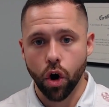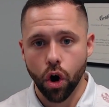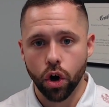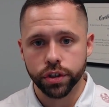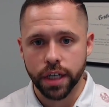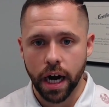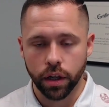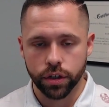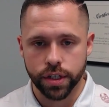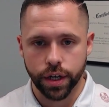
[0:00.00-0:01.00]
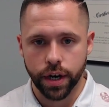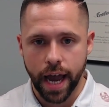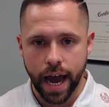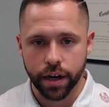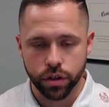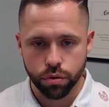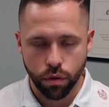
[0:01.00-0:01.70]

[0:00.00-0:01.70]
all dollars that are added to a